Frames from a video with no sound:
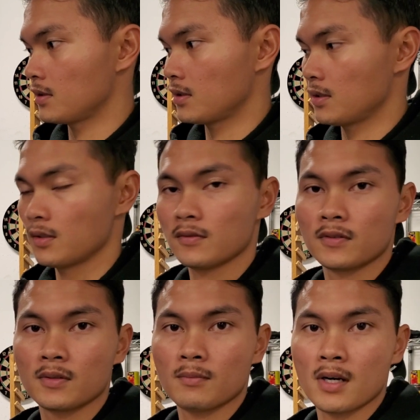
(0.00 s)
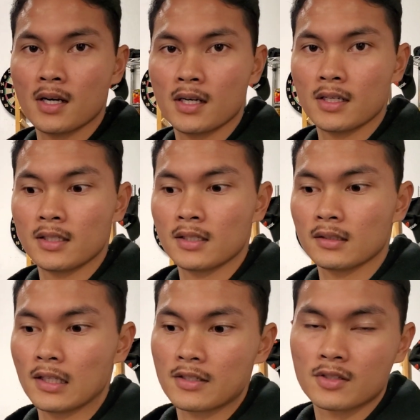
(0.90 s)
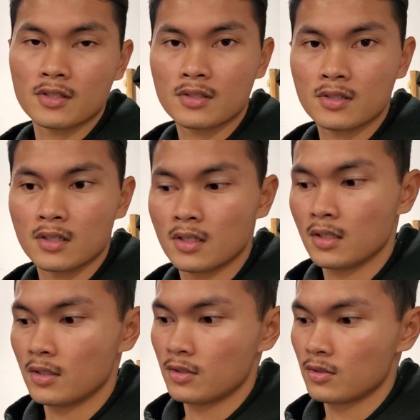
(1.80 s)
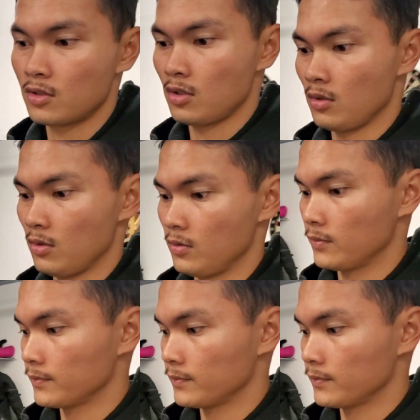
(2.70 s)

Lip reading: of my Lexus to